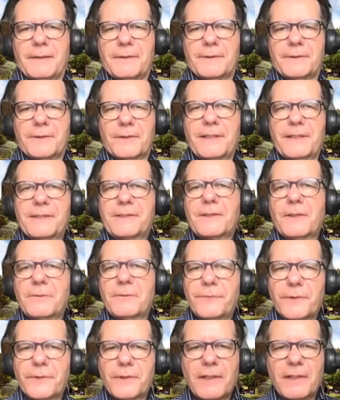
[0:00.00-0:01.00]
So let's go
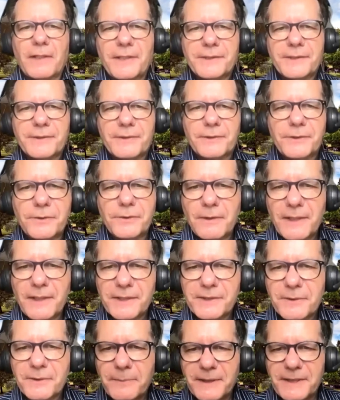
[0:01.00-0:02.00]
for a last or two
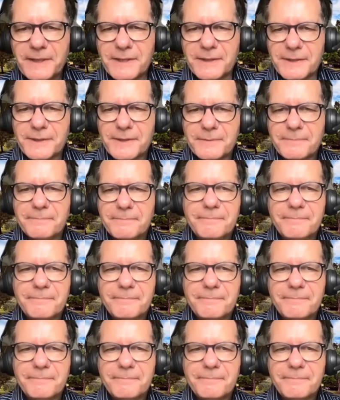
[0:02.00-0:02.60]
last questions.